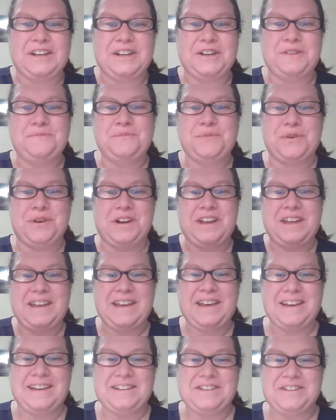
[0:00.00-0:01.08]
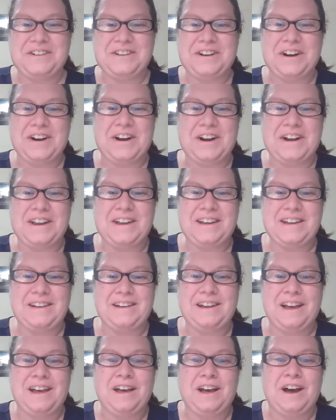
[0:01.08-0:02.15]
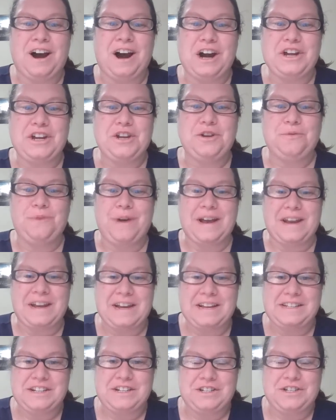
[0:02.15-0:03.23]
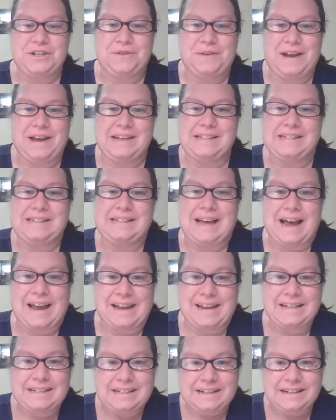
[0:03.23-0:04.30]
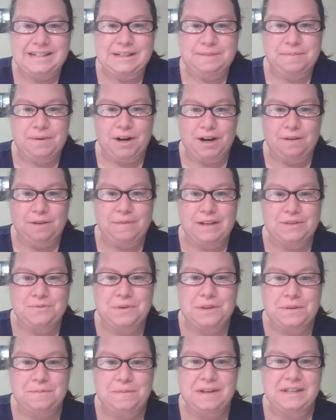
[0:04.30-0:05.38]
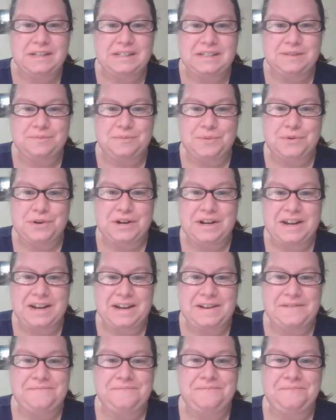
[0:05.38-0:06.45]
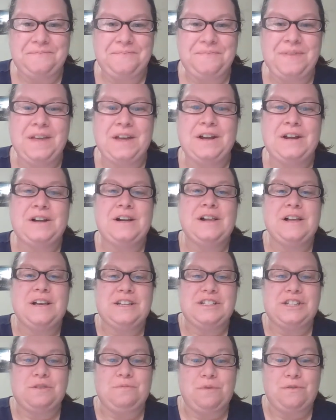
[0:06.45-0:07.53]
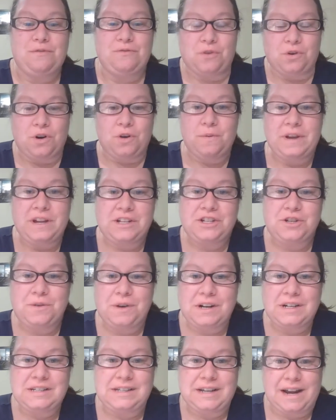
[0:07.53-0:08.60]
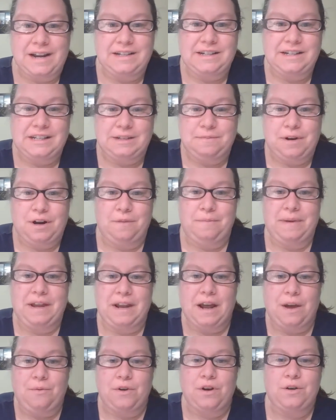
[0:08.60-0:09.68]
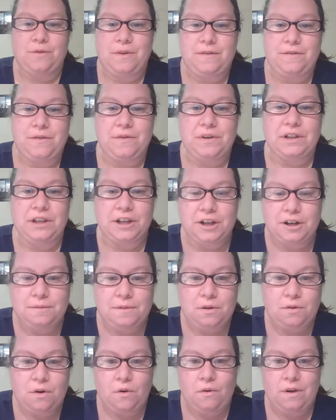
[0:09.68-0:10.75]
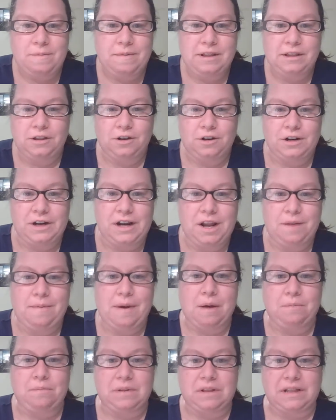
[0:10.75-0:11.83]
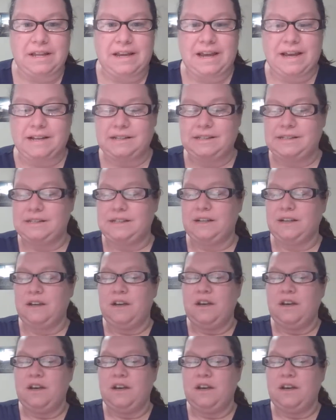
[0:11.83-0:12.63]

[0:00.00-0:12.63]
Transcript: Good morning, kindergarten. Are you ready to do a science experiment with me this morning? So before we do our science experiment, I want to review a little bit what we've been learning about plants.